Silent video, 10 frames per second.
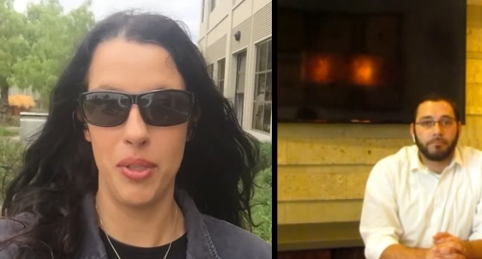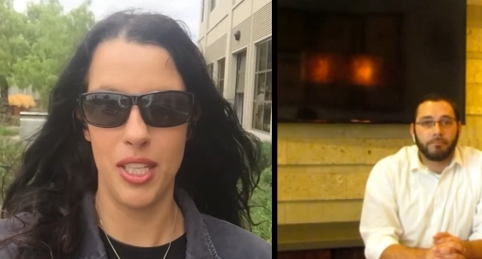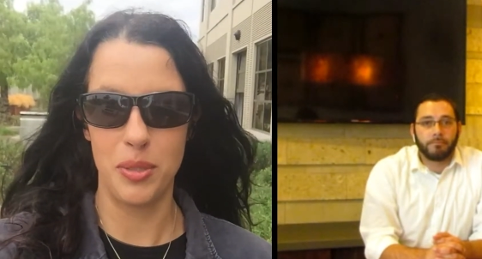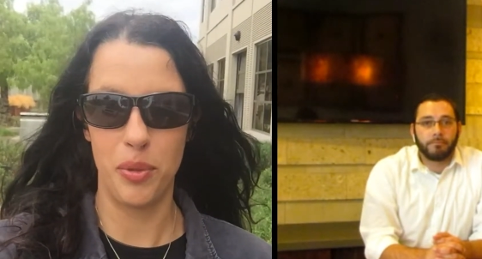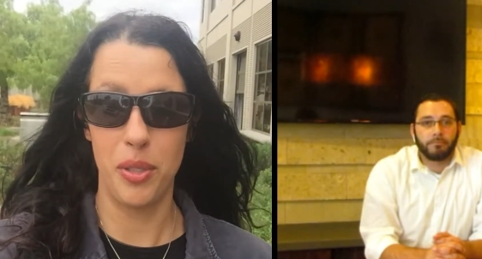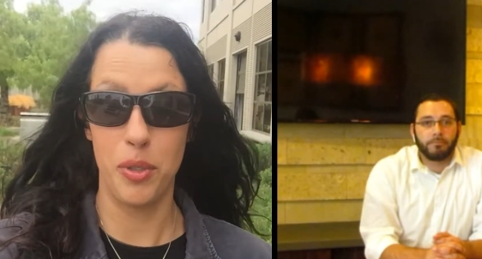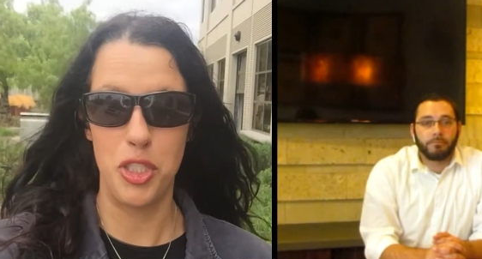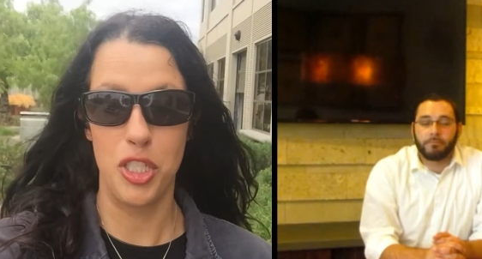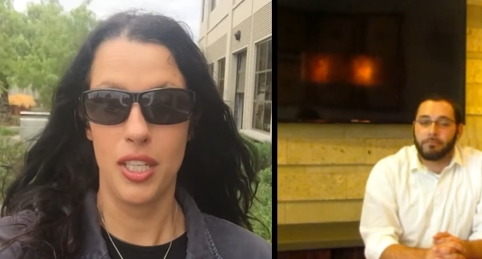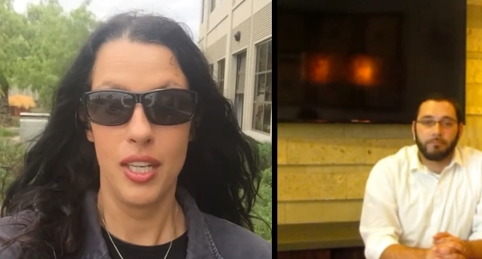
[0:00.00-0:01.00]
Speaker 1: I mean, that's pretty
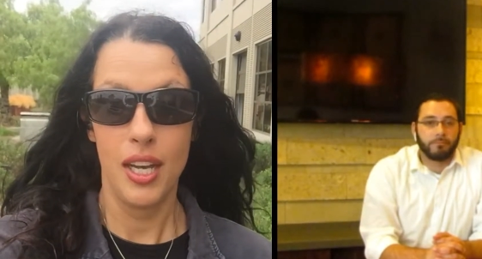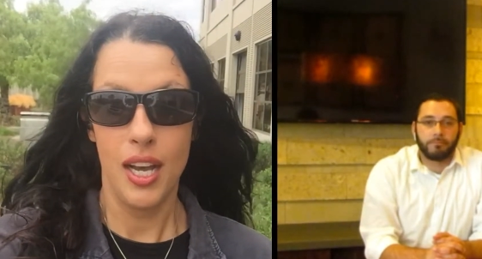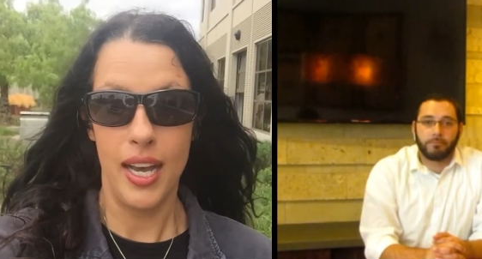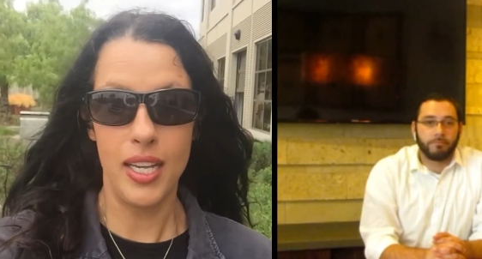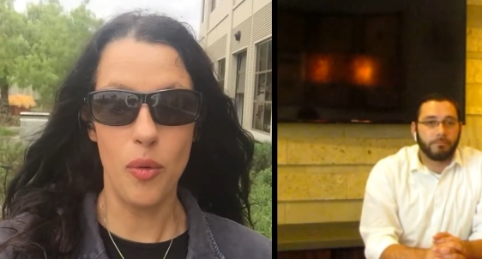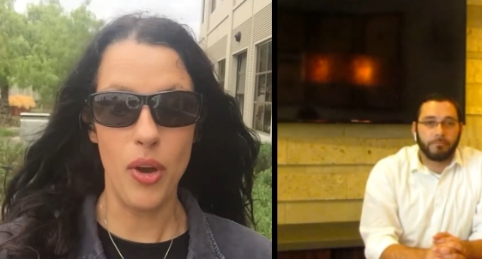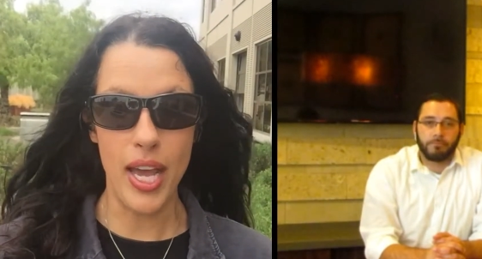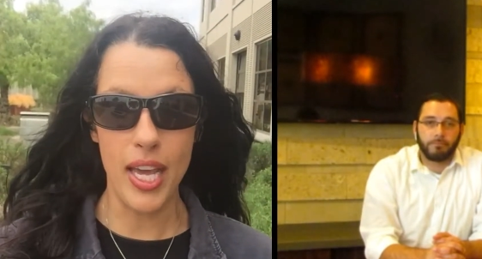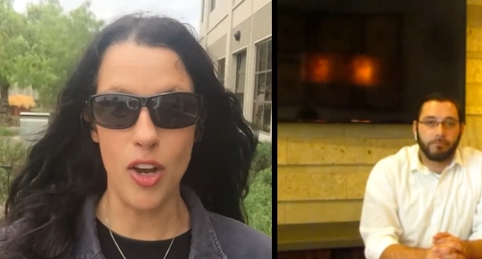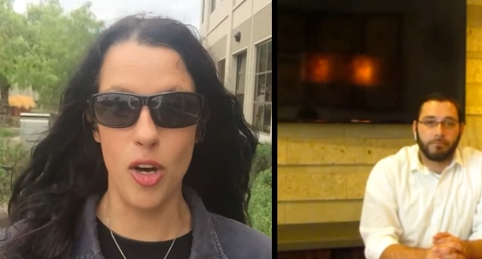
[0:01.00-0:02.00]
much in a
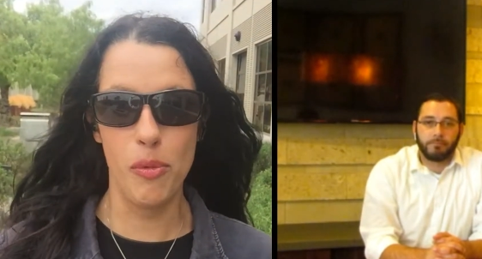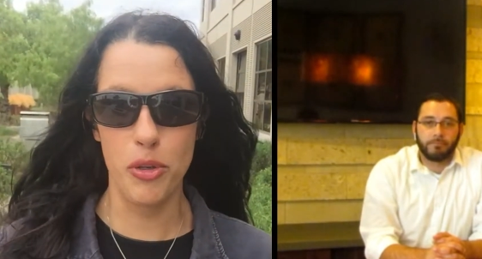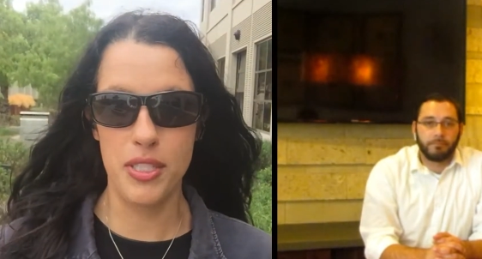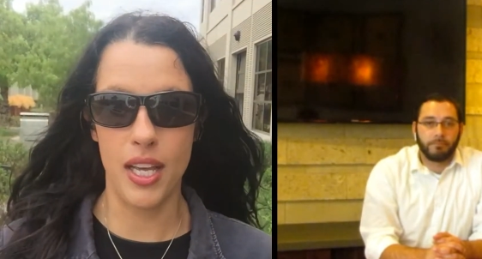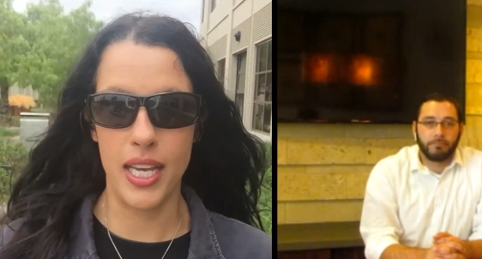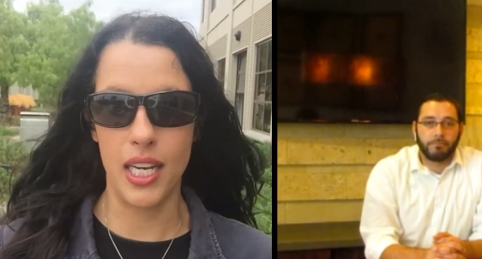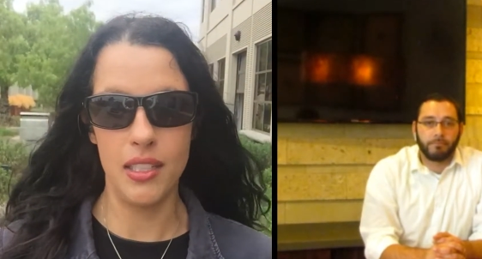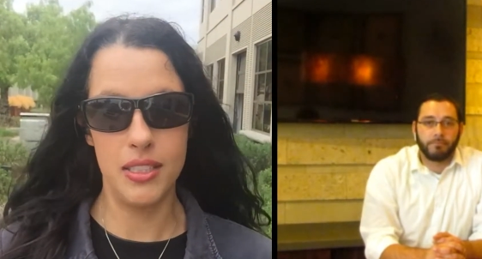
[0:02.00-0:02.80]
way almost like a